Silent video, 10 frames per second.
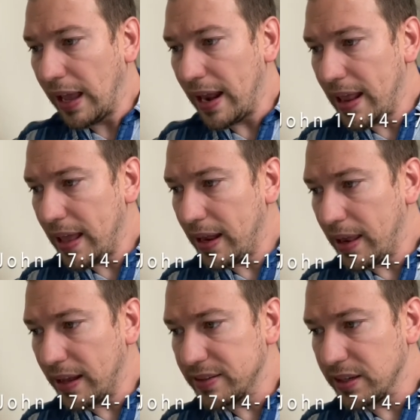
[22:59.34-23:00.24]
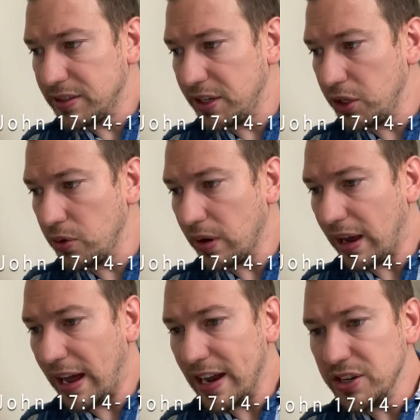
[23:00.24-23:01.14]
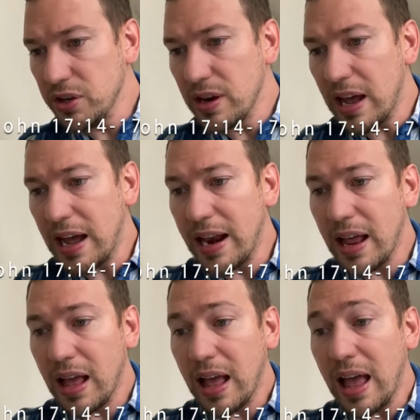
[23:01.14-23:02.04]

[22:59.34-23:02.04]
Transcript: And then let's continue. I do not